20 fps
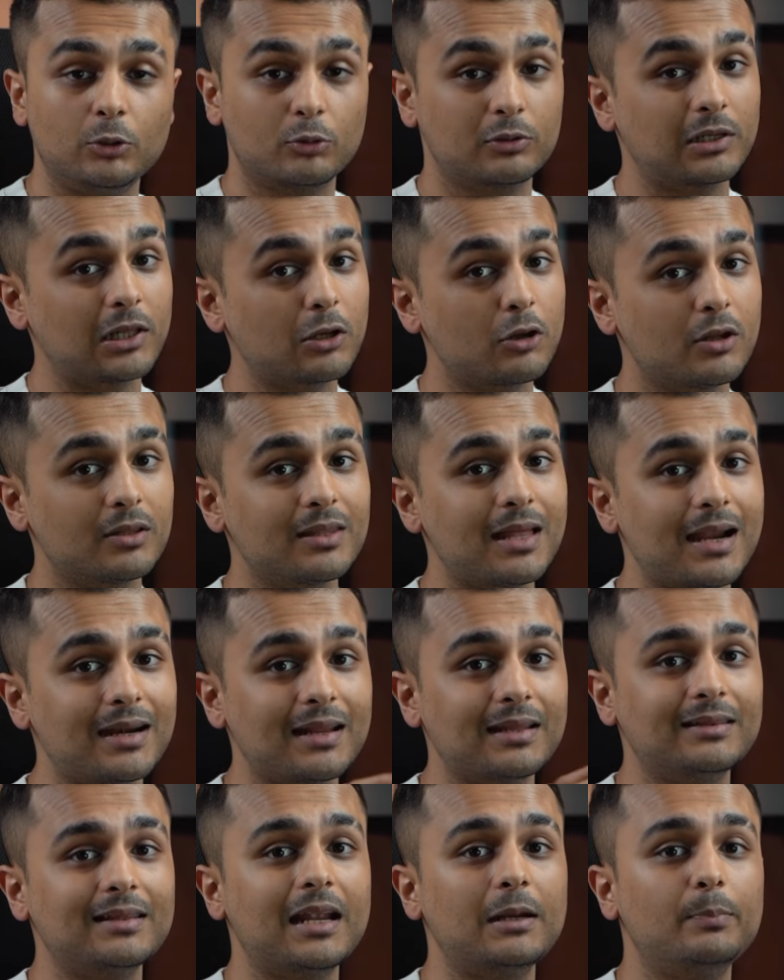you click on that,
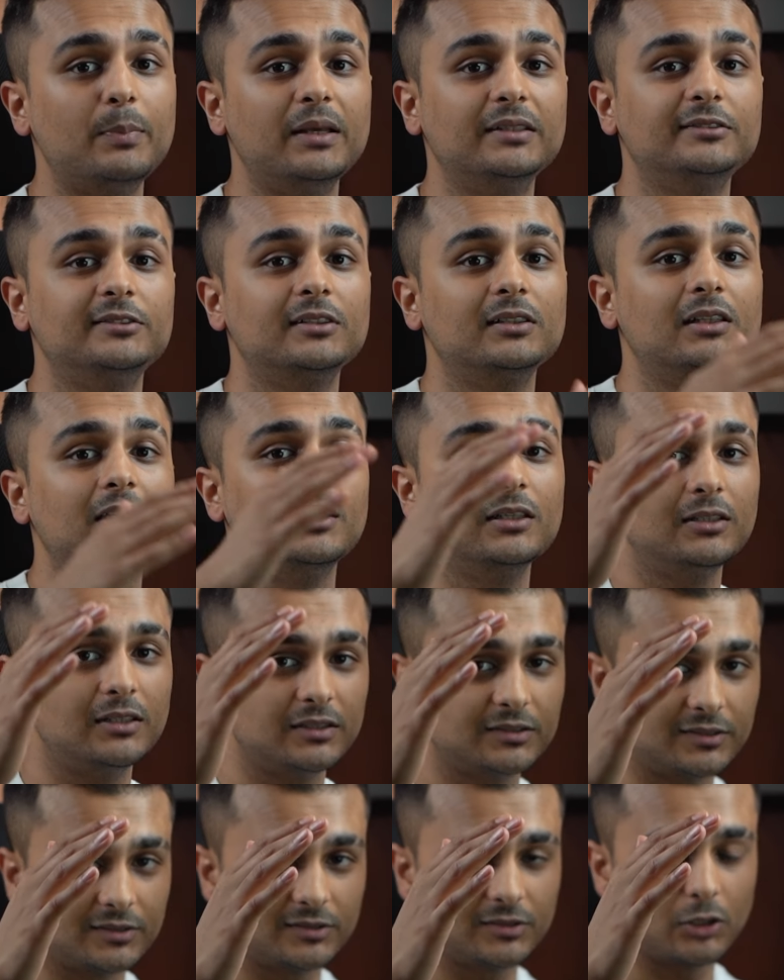and that basically
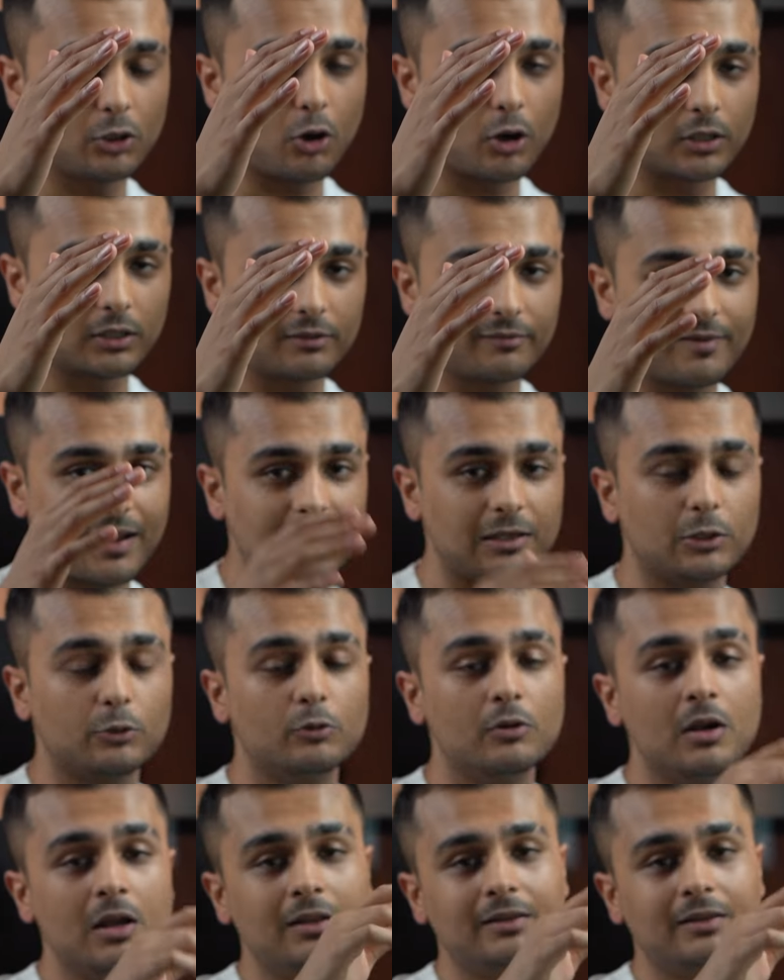increases the order value.